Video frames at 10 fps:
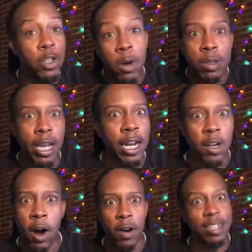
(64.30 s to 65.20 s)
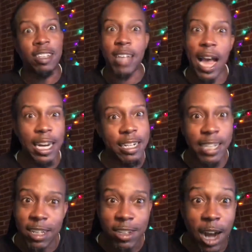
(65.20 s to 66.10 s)
new thing called a silent
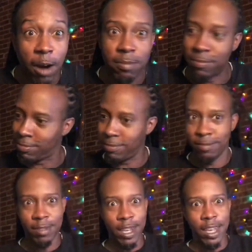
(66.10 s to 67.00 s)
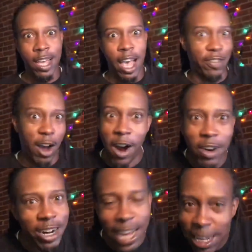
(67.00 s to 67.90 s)
disco. Have y'all
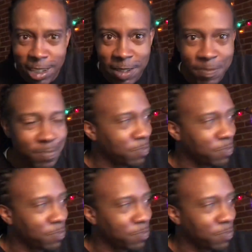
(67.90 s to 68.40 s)
heard of this?